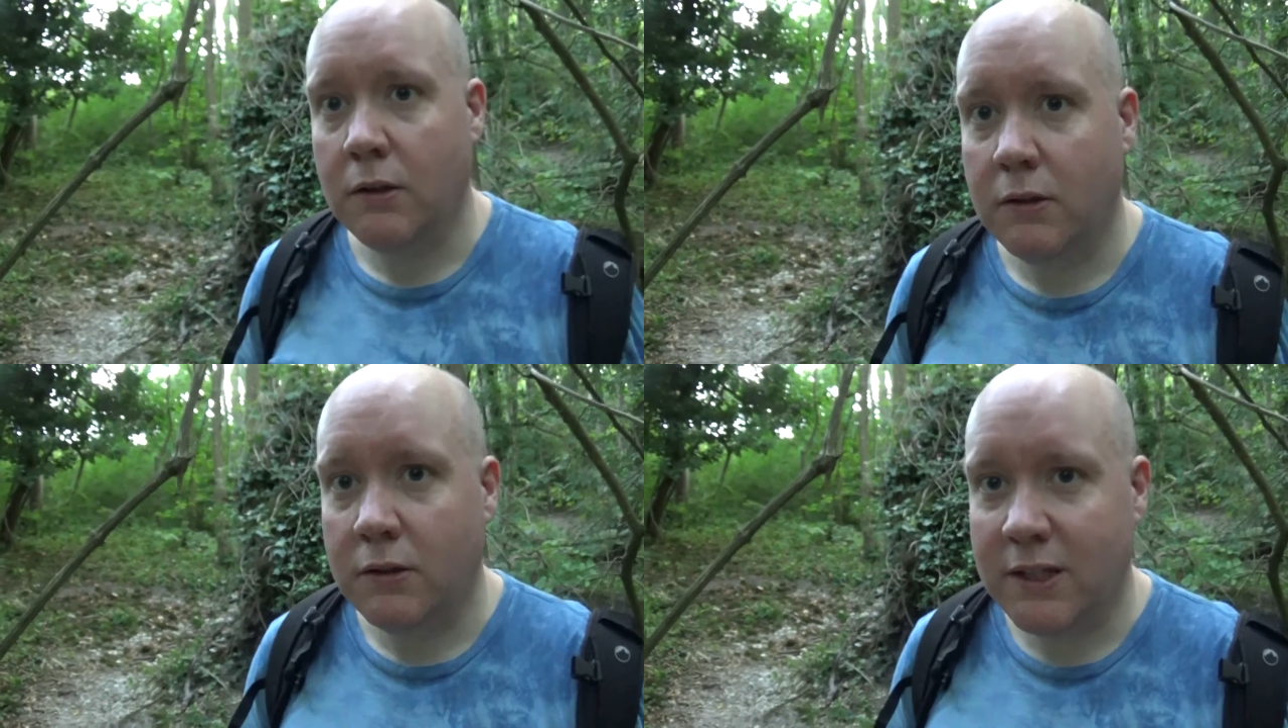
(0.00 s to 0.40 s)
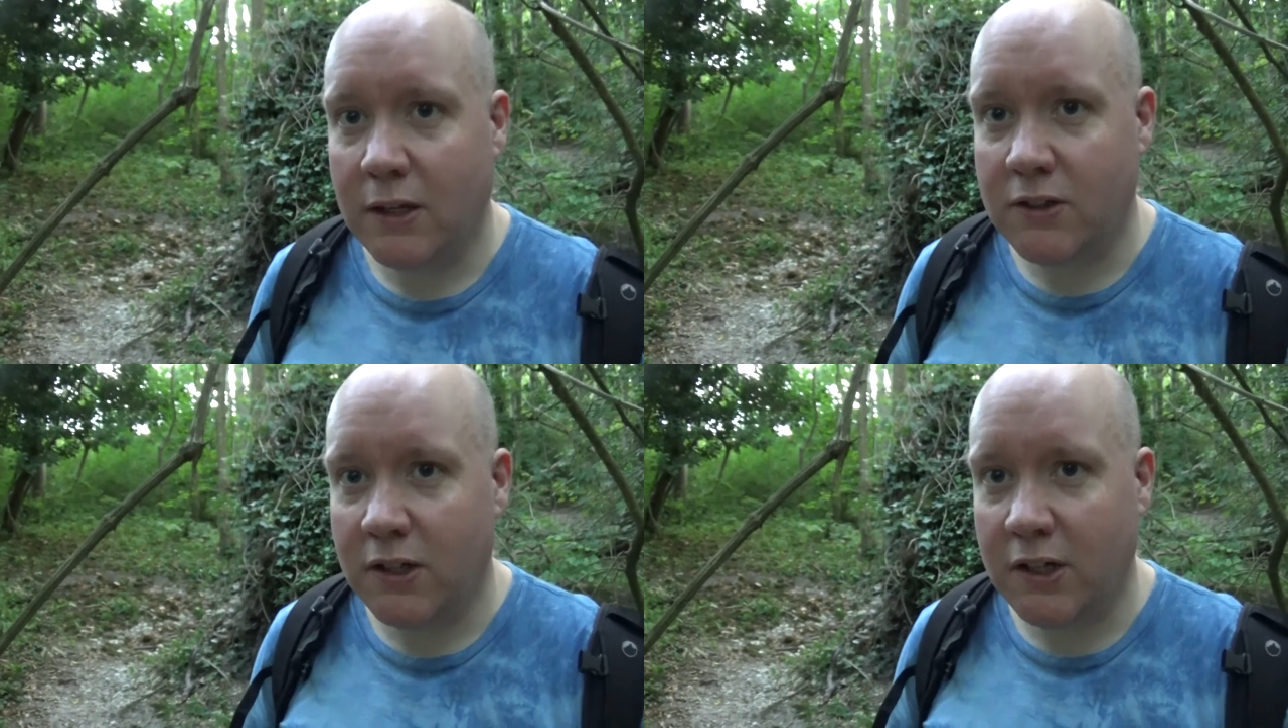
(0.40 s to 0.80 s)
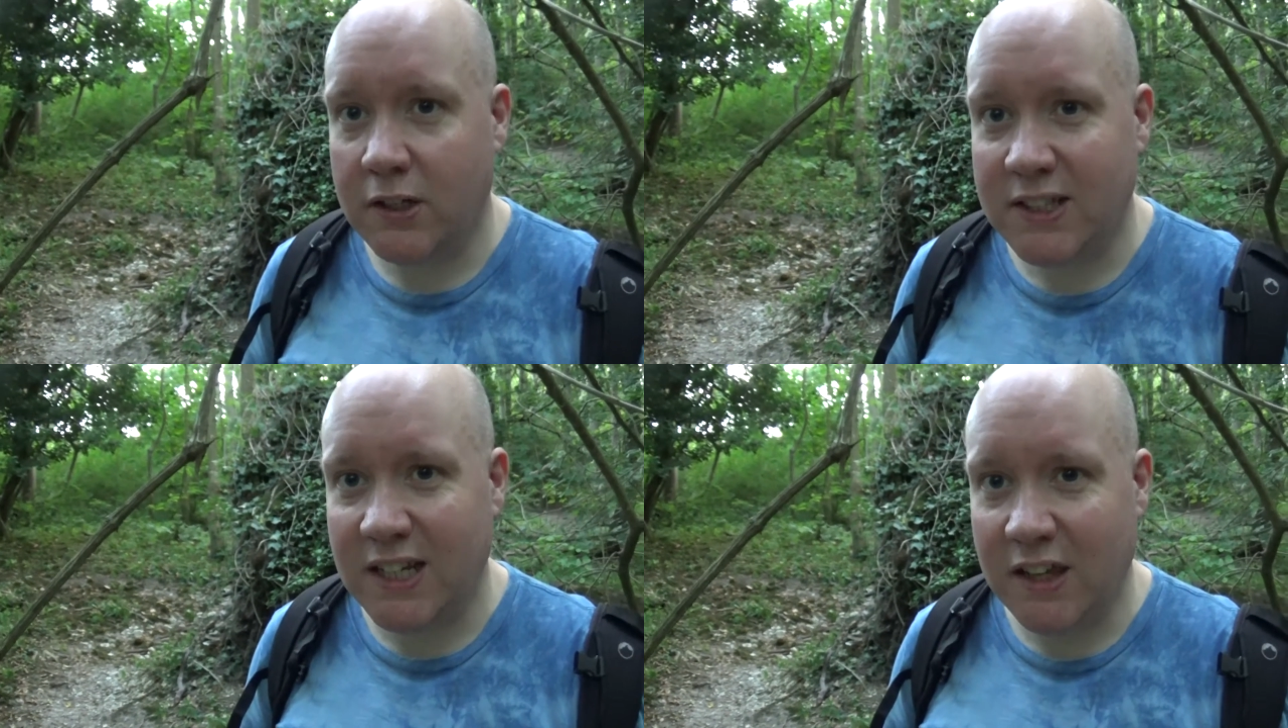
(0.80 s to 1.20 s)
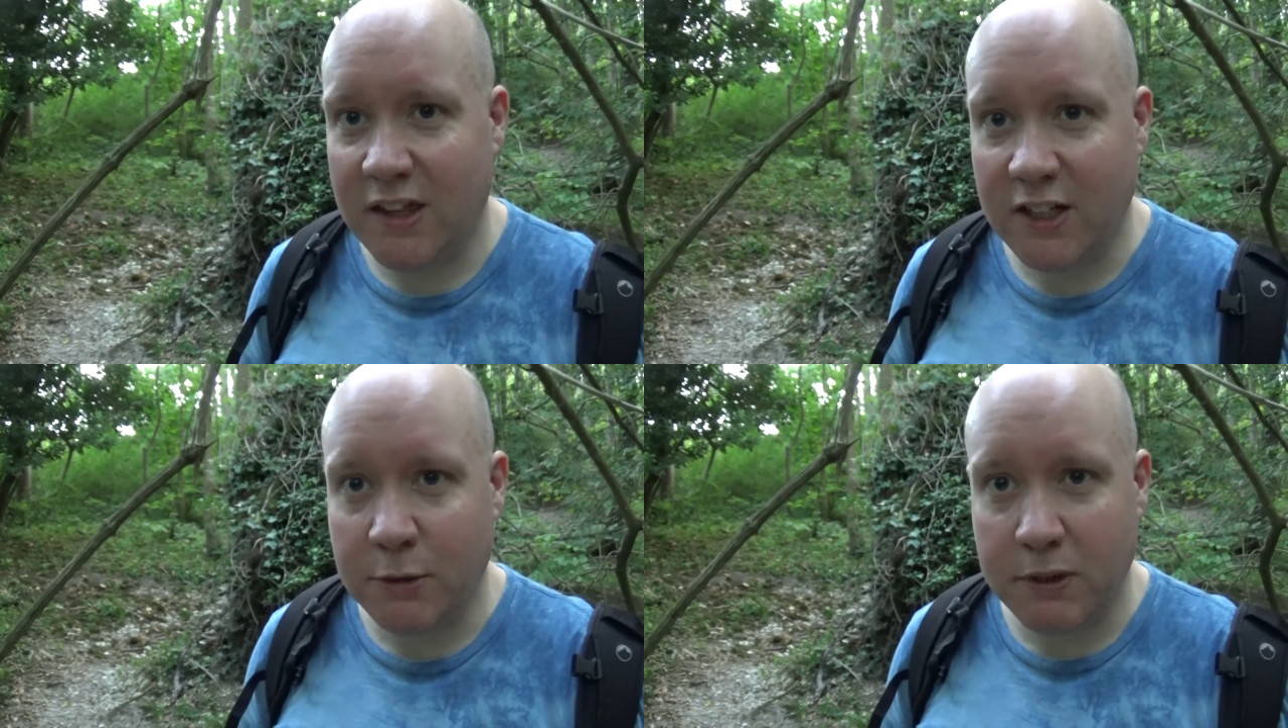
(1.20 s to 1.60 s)
Sounds like a silly
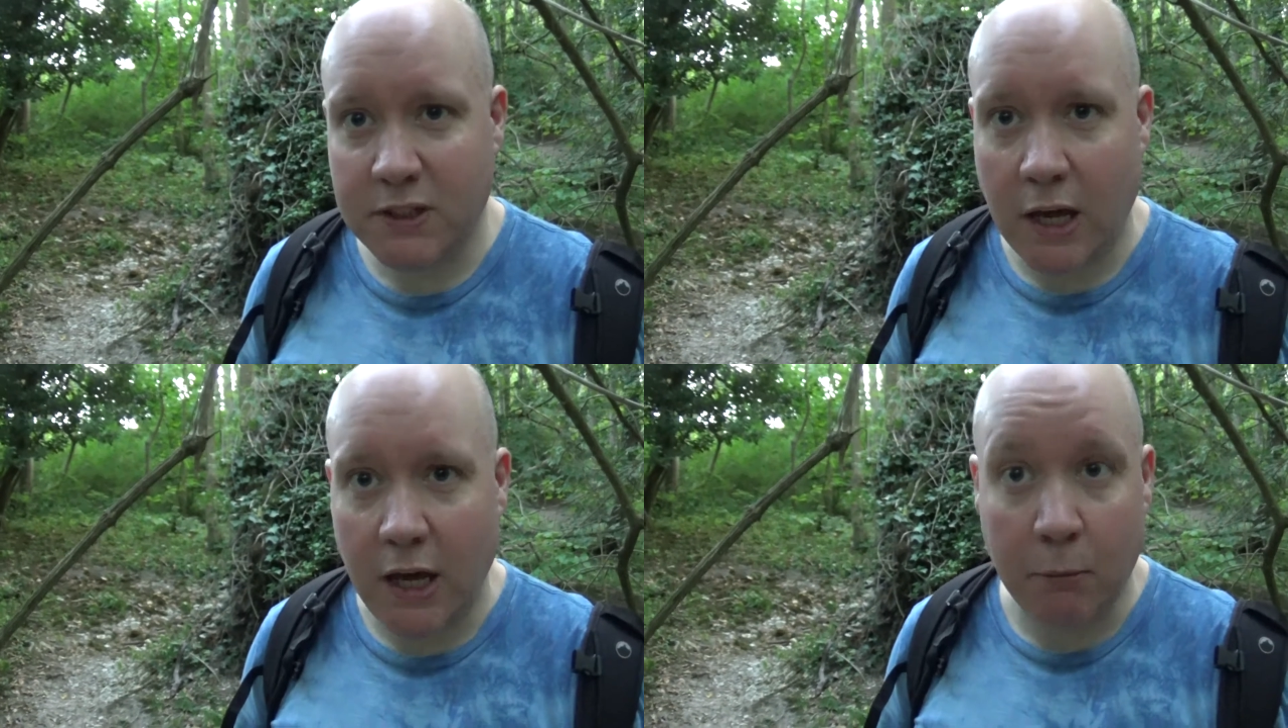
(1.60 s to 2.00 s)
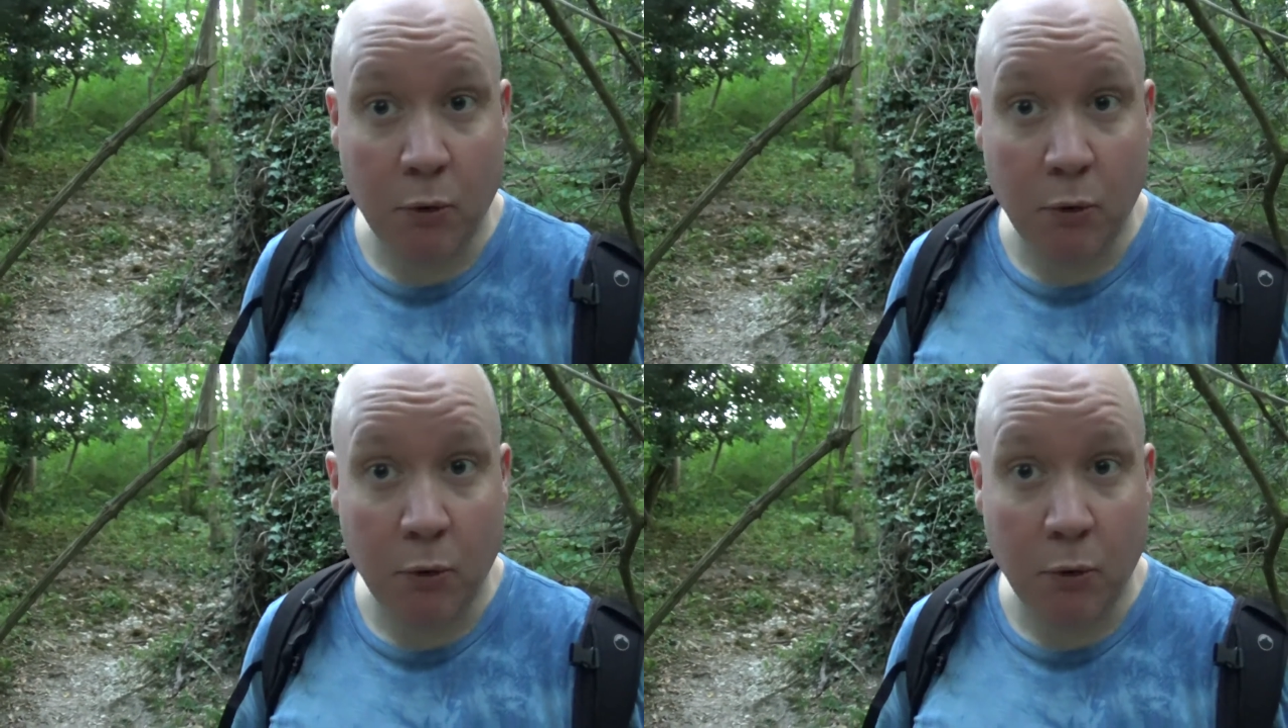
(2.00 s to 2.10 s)
thing to be saying,